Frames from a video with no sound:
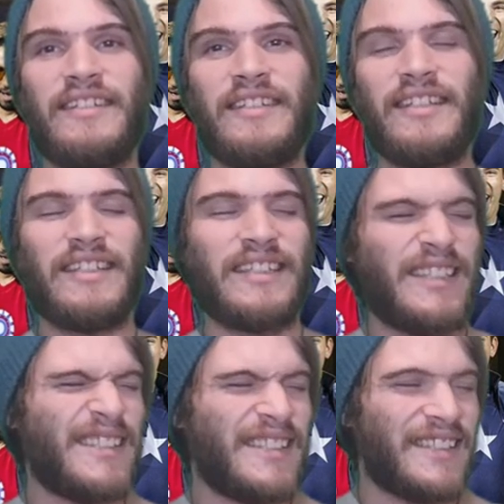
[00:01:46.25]

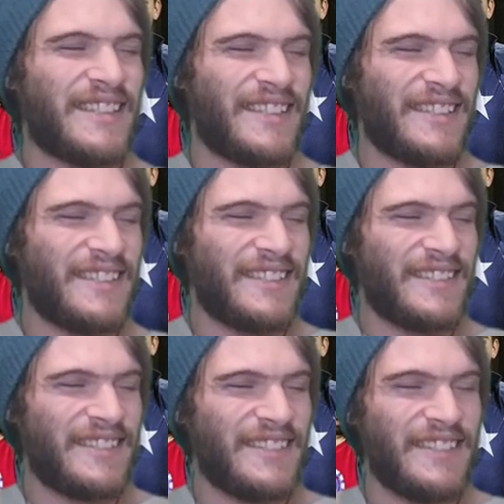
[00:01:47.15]
Uh,
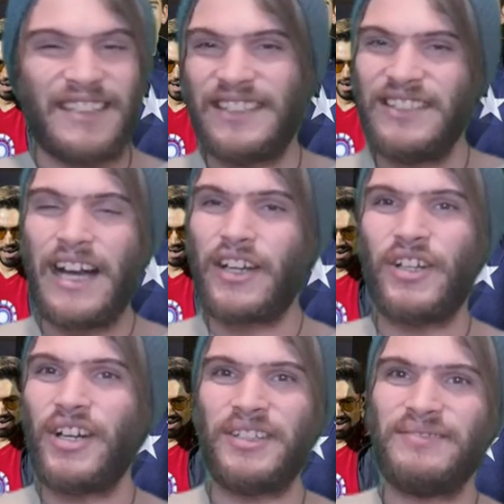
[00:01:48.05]
not
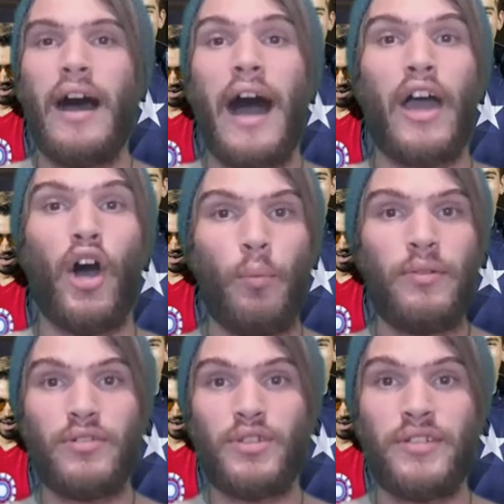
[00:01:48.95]
good. I hope you
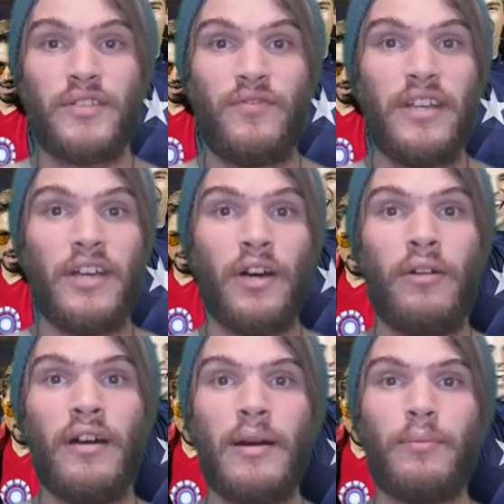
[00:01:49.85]
enjoyed this video.
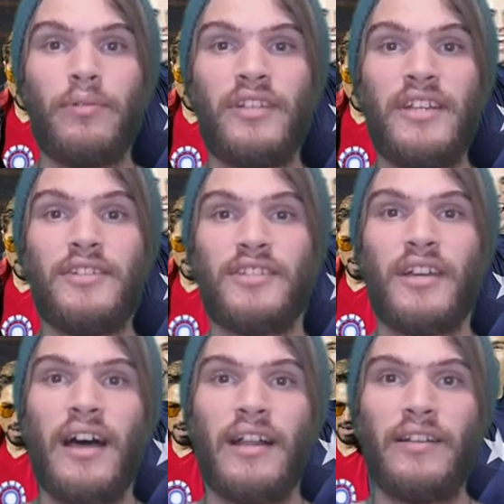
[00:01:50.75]
Please
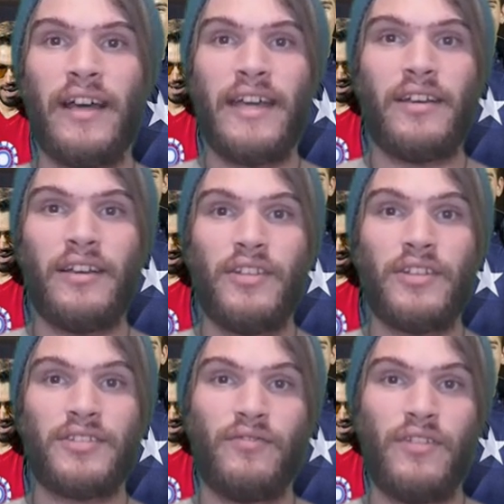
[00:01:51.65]
like this
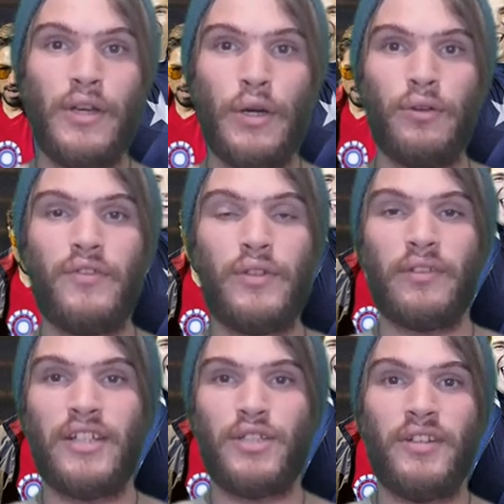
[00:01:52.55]
video if you
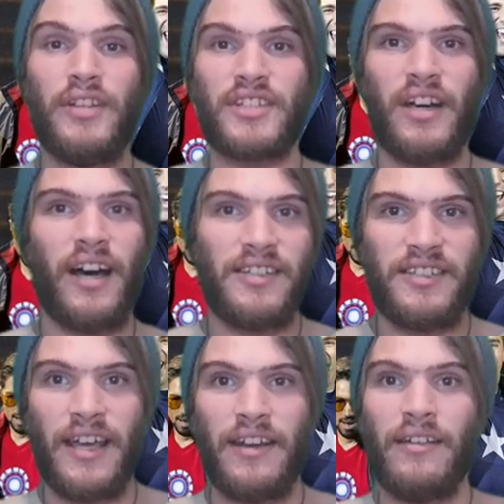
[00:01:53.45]
enjoy this
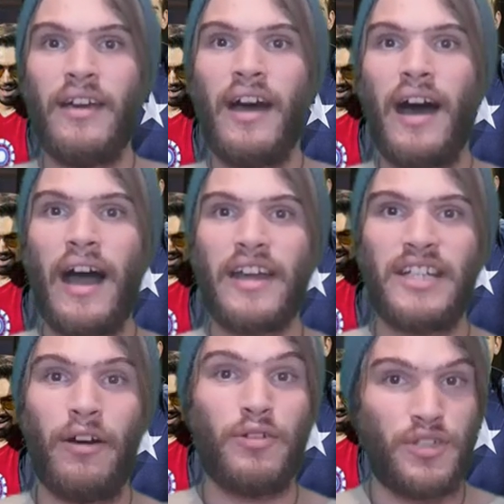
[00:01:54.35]
content. I
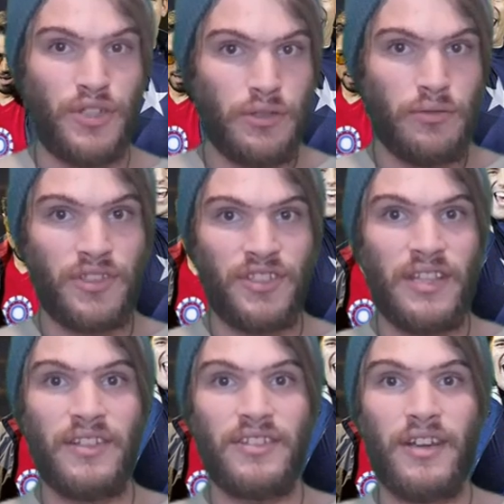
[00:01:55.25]
challenge you to see
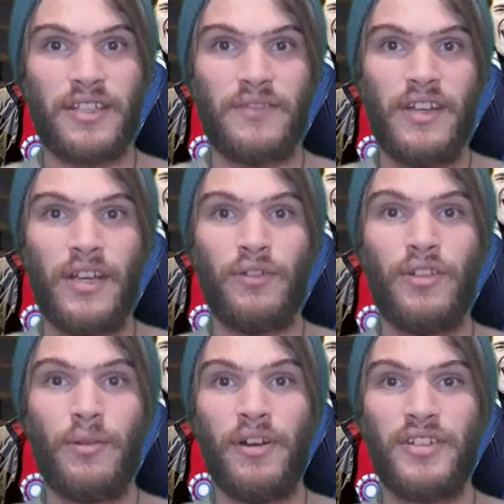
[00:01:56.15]
this next video to the
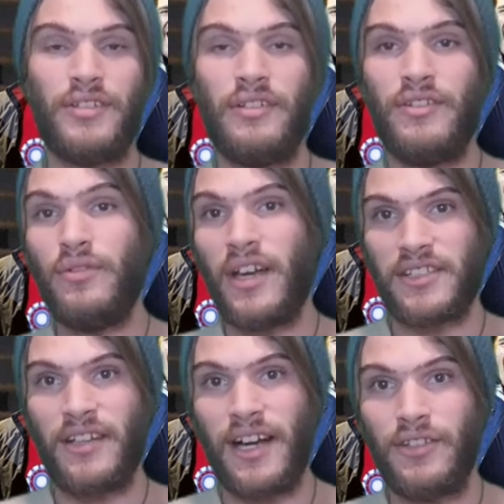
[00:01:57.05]
person you next
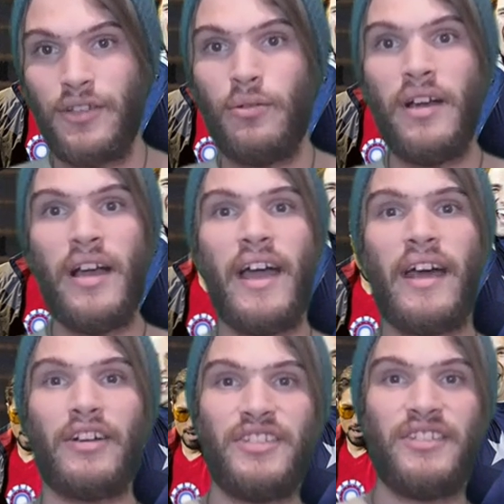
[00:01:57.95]
talk to, and I'll
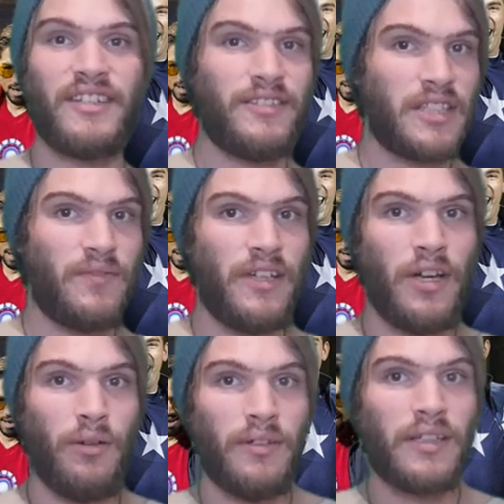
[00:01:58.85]
see you guys in the next video.
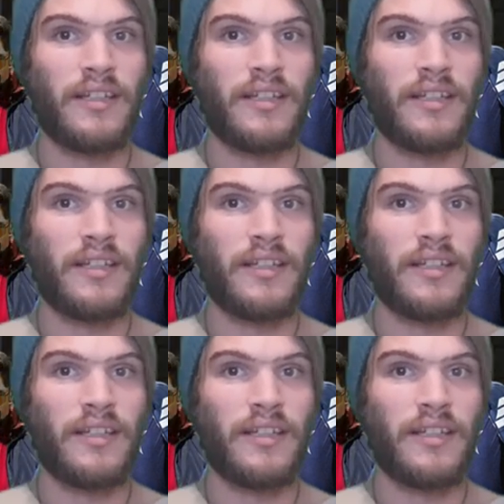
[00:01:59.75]
God